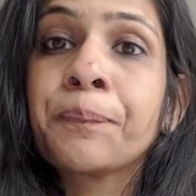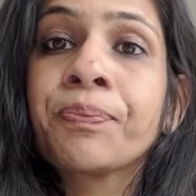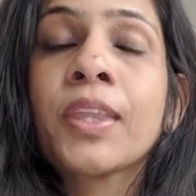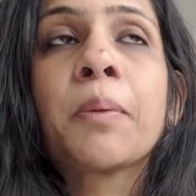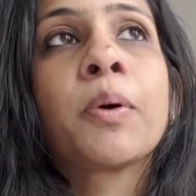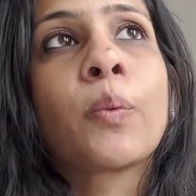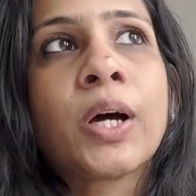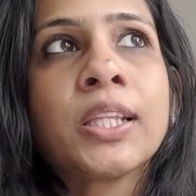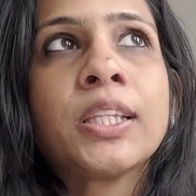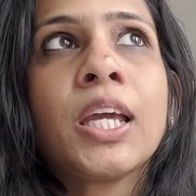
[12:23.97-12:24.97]
number
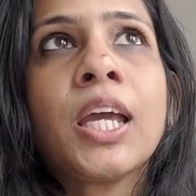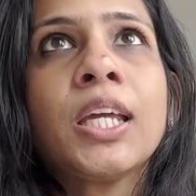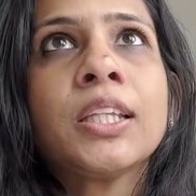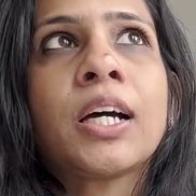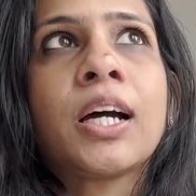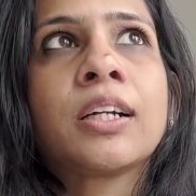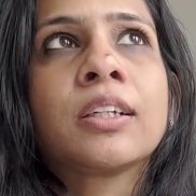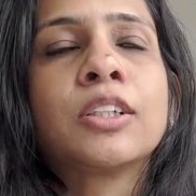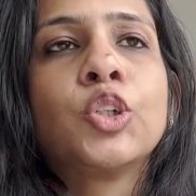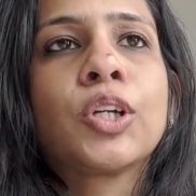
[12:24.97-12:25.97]
one thing,
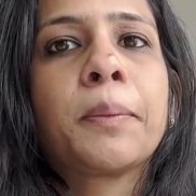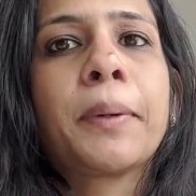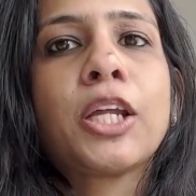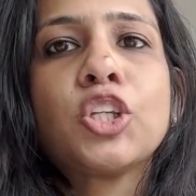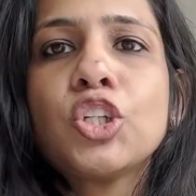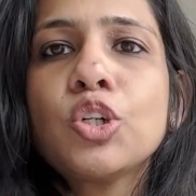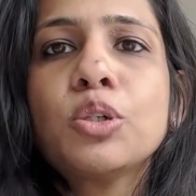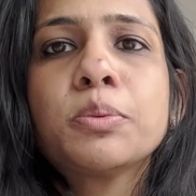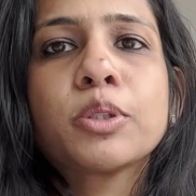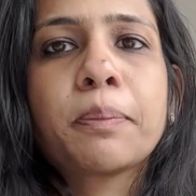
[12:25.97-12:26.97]
that you can buy
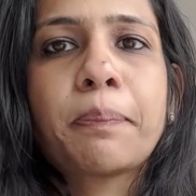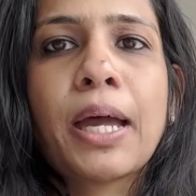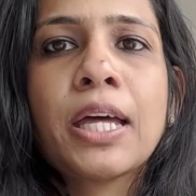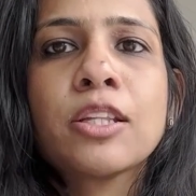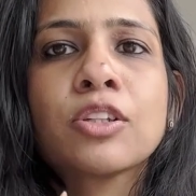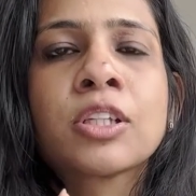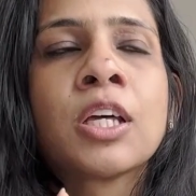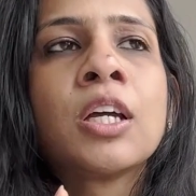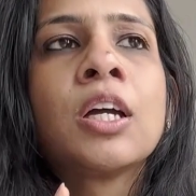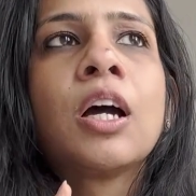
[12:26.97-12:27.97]
tube or pants
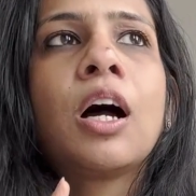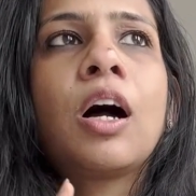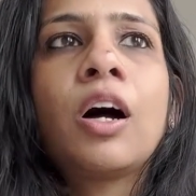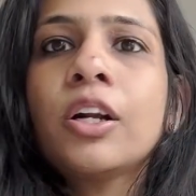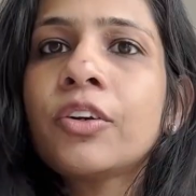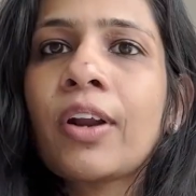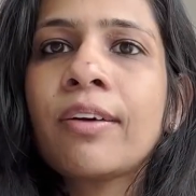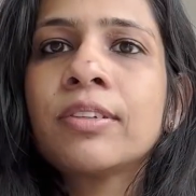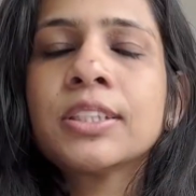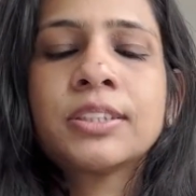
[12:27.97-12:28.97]
or a
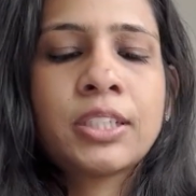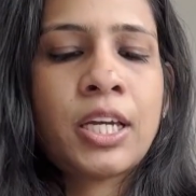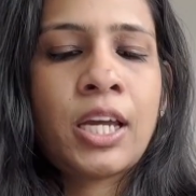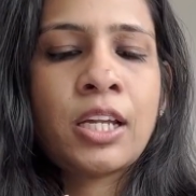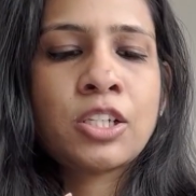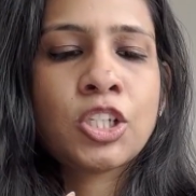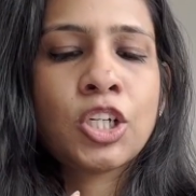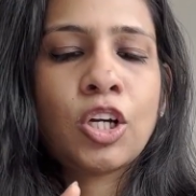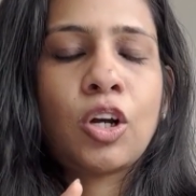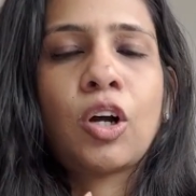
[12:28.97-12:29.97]
traveler set,
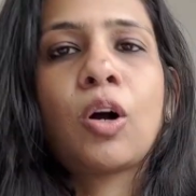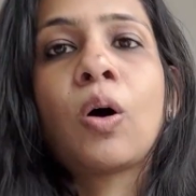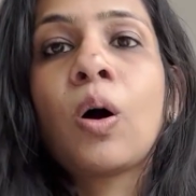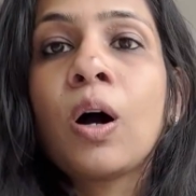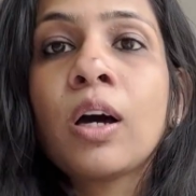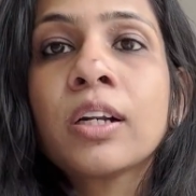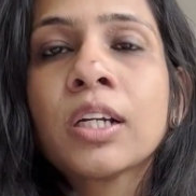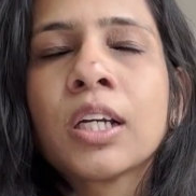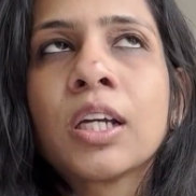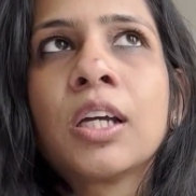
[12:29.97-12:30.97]
or
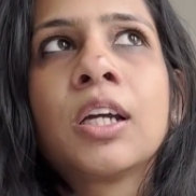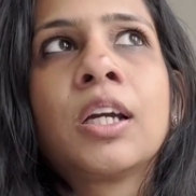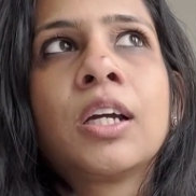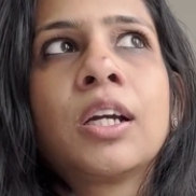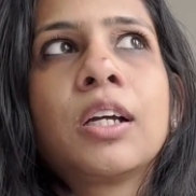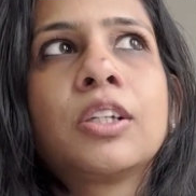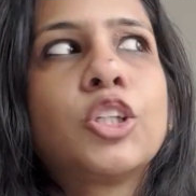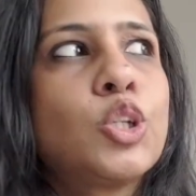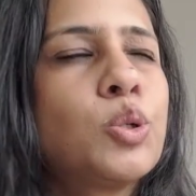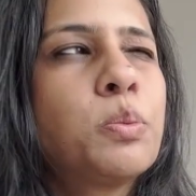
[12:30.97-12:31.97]

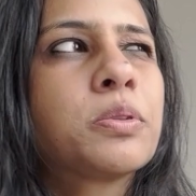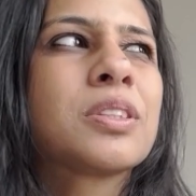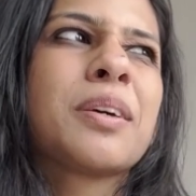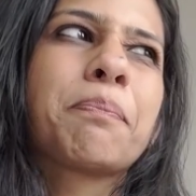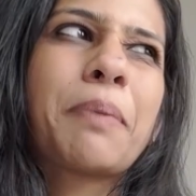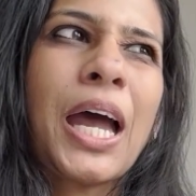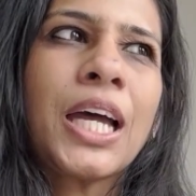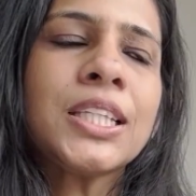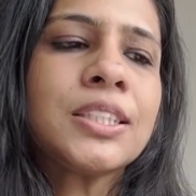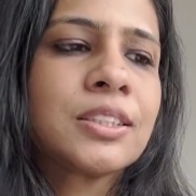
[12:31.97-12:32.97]
tubes,
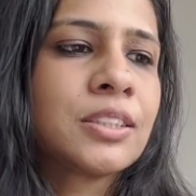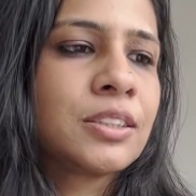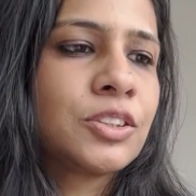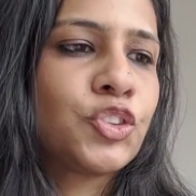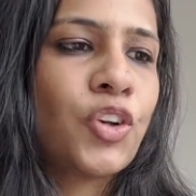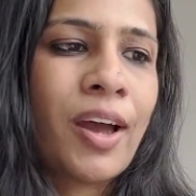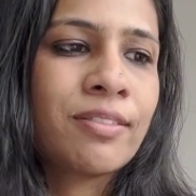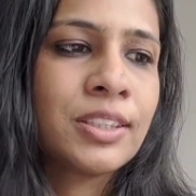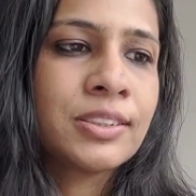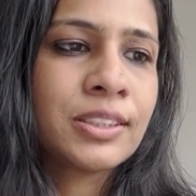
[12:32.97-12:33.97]
pants,
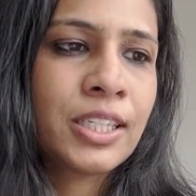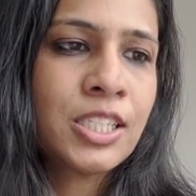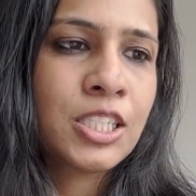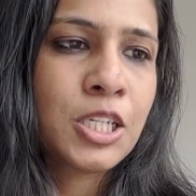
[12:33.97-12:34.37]
traveler set.